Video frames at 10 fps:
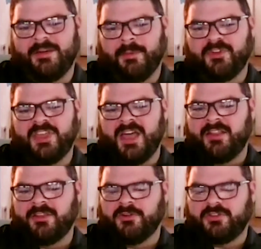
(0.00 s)
I remember at the
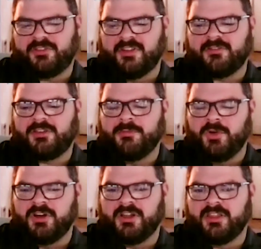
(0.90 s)
end there was the sense of
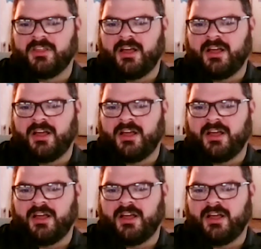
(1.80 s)
community